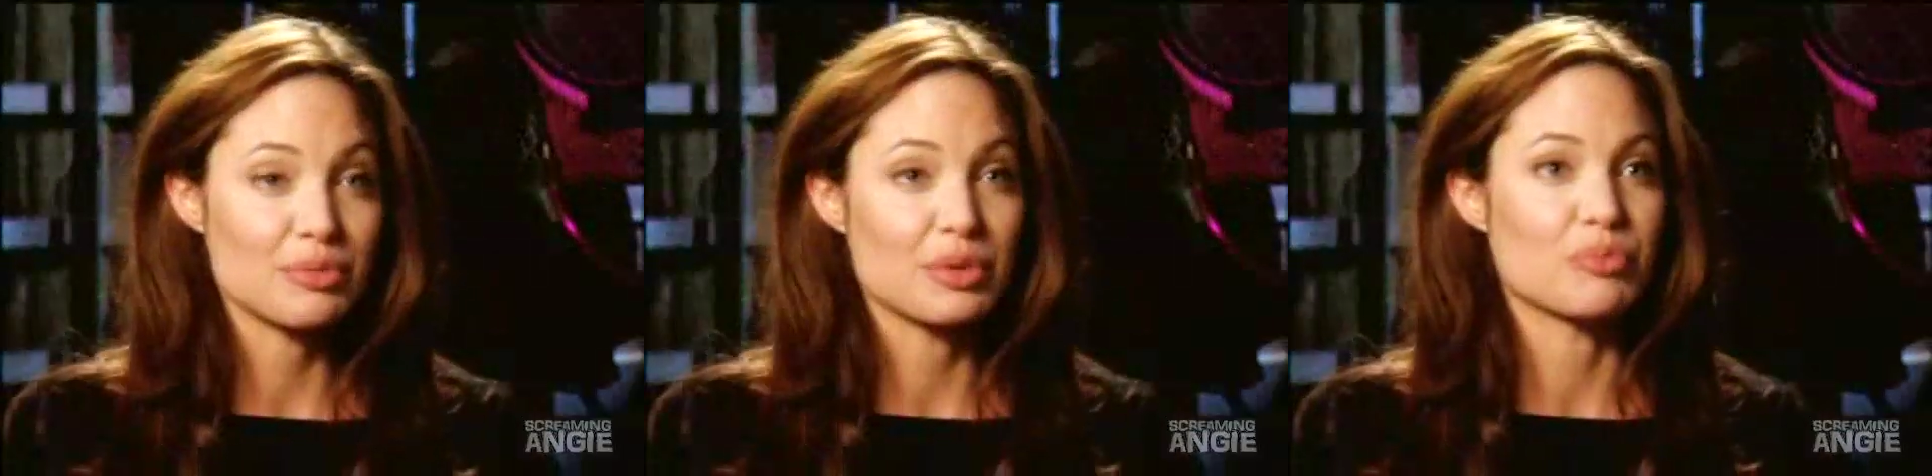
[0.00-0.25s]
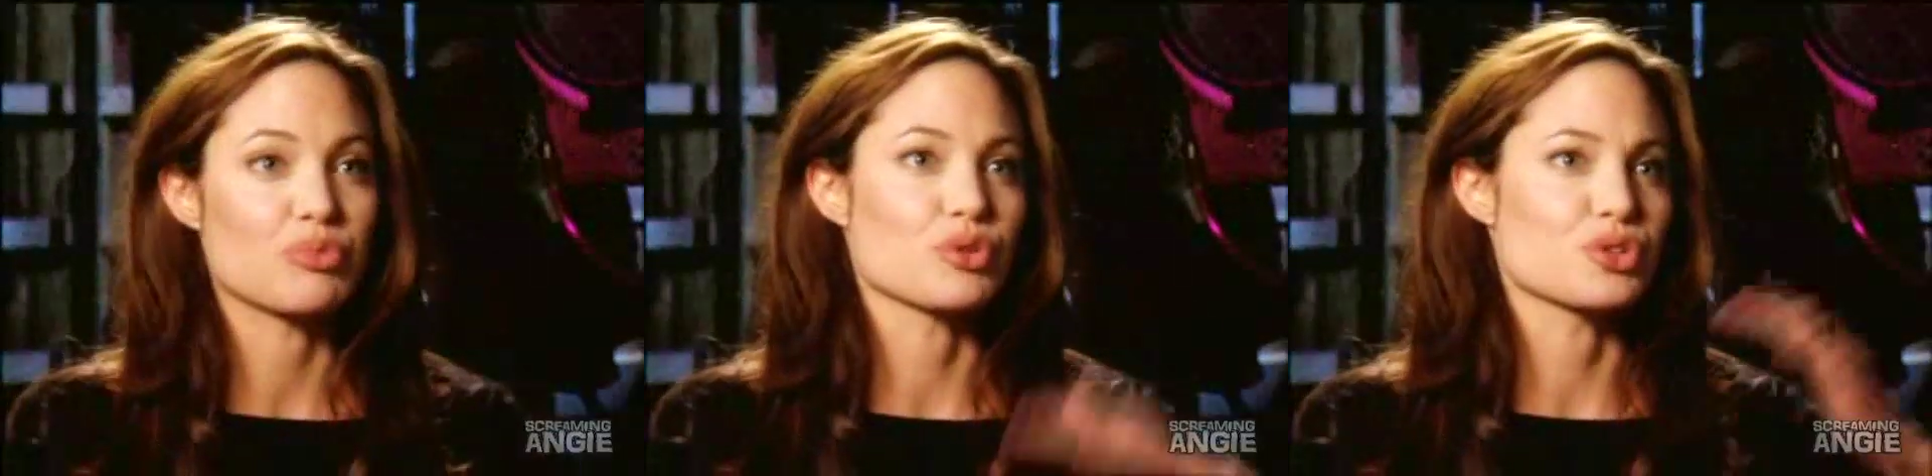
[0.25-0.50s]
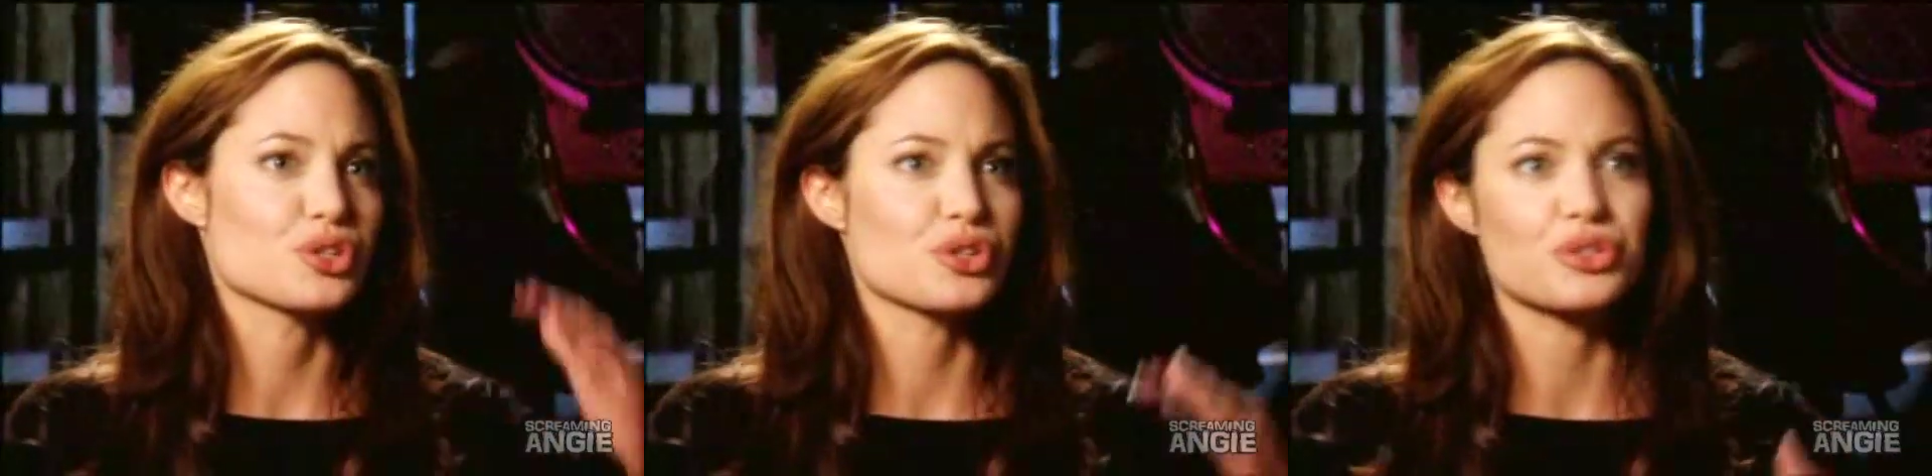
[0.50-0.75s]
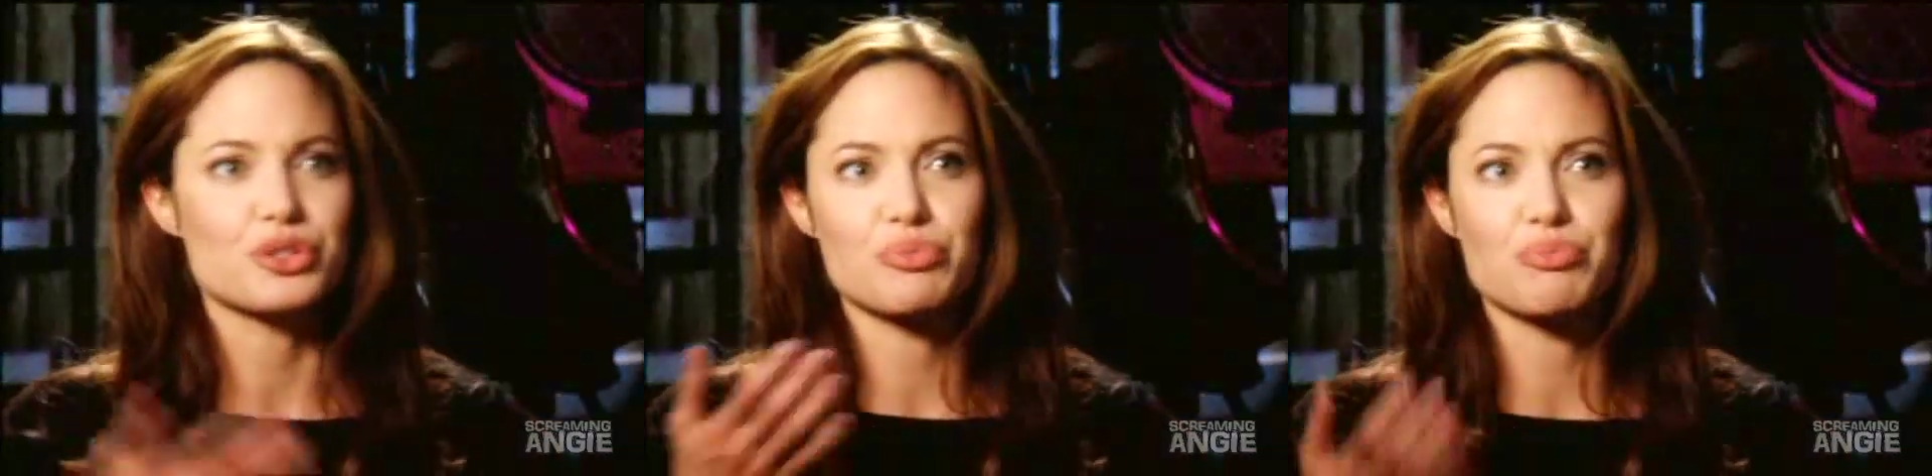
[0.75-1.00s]
me
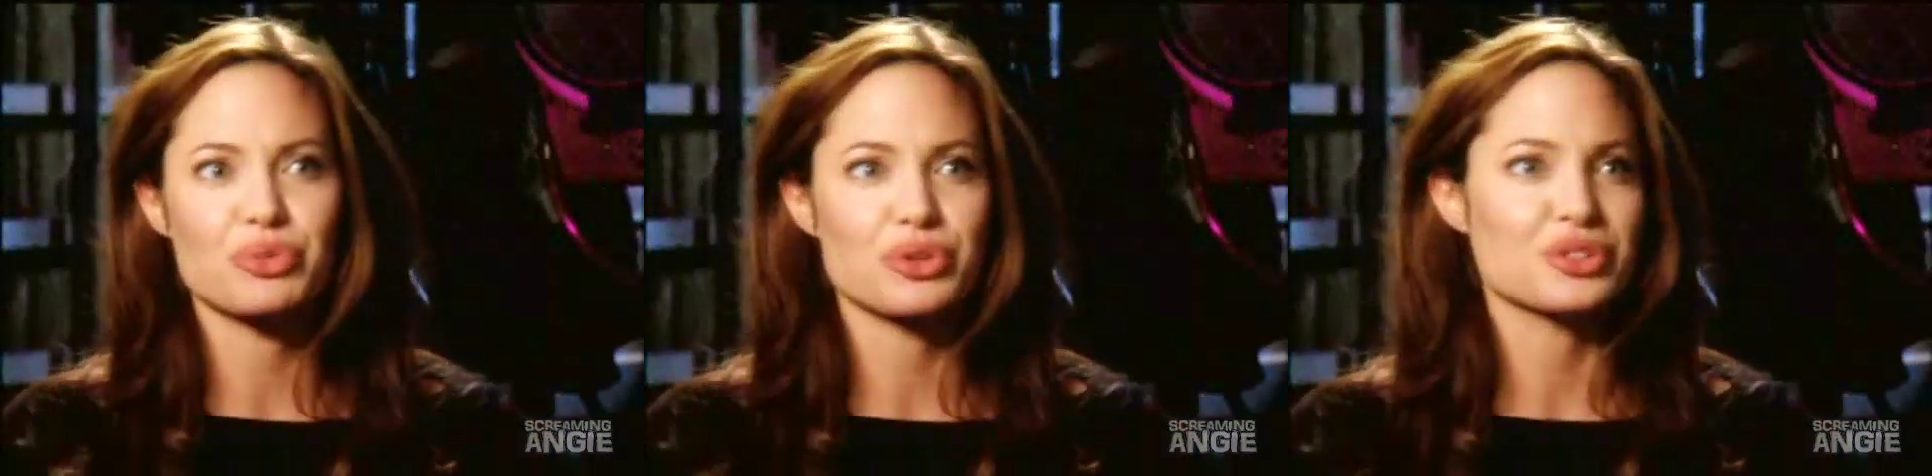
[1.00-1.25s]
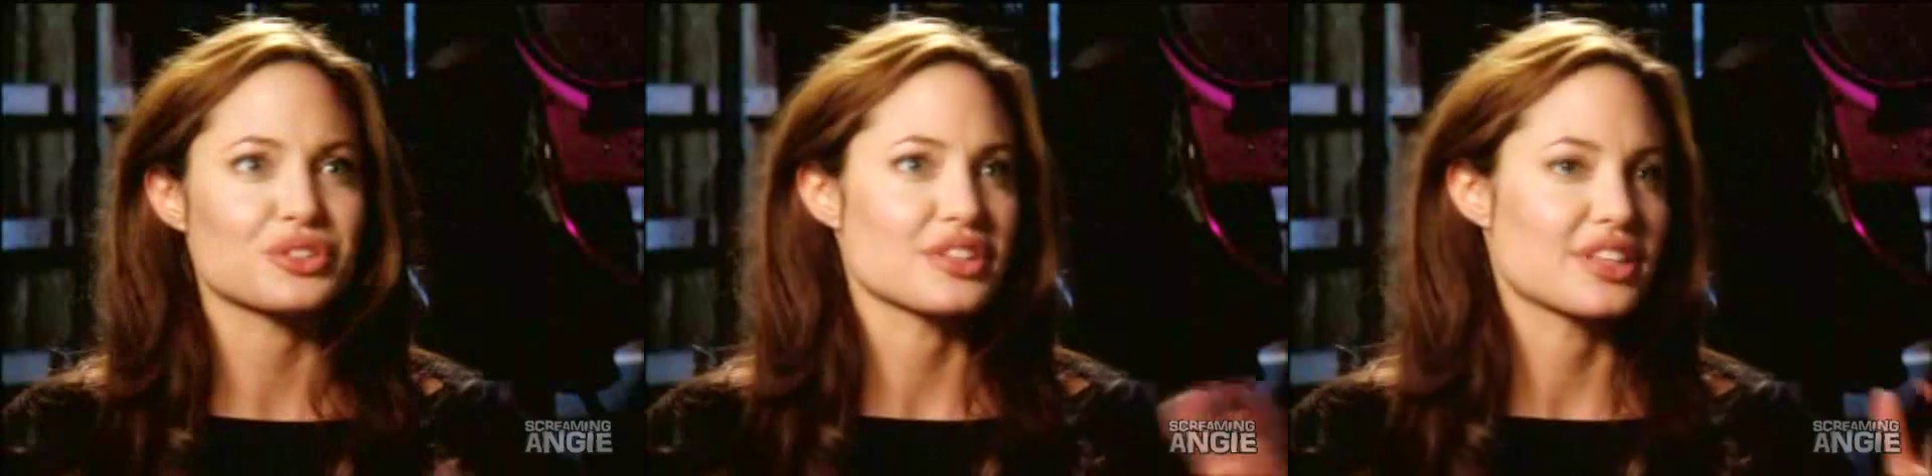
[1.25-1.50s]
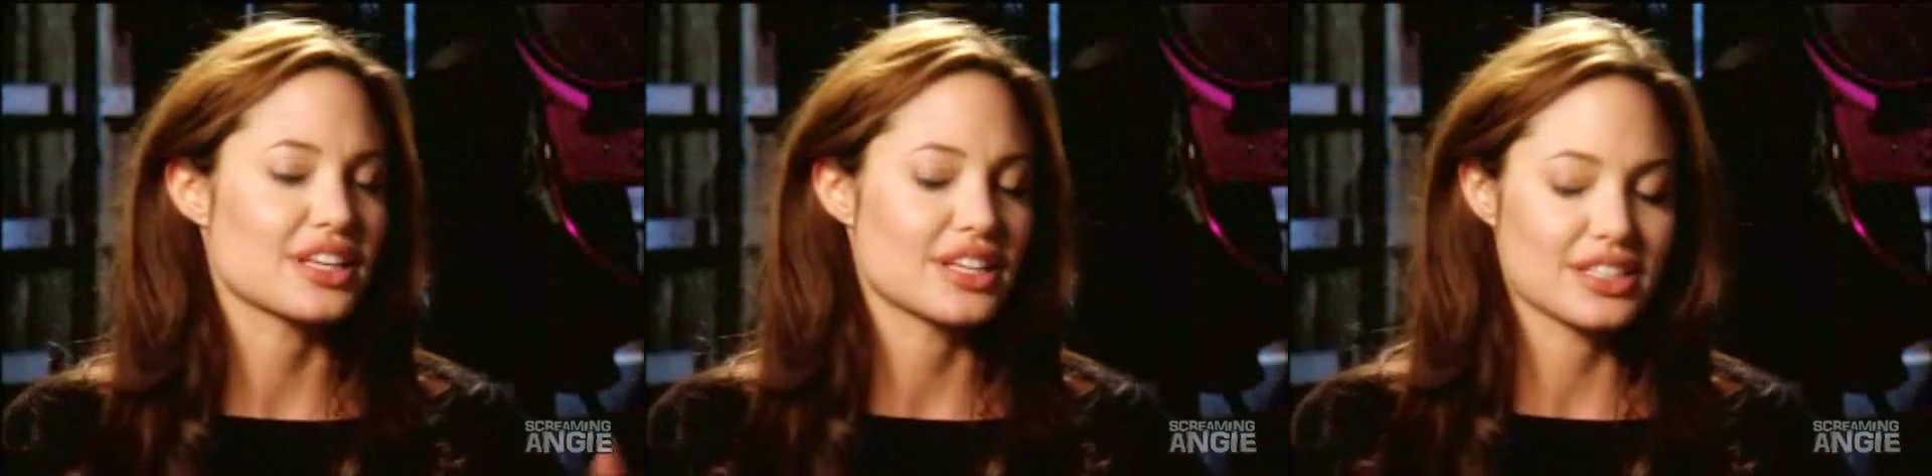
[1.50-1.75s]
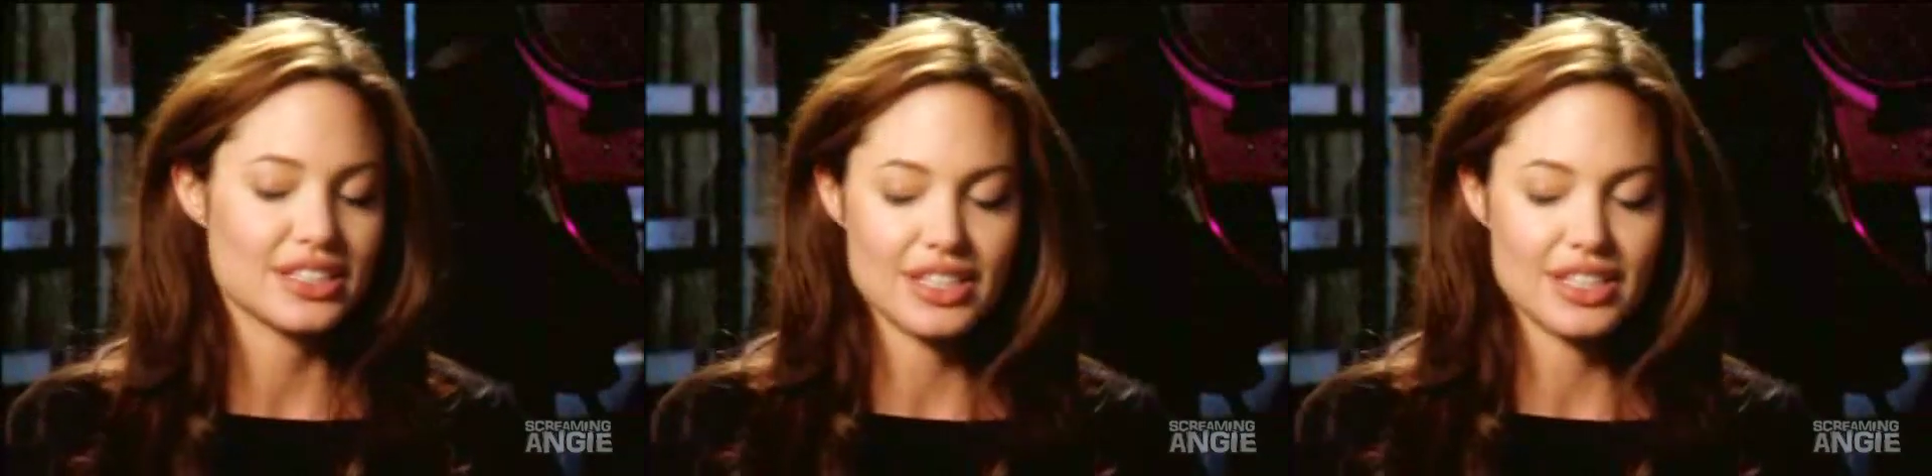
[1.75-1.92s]
brochures and books and things,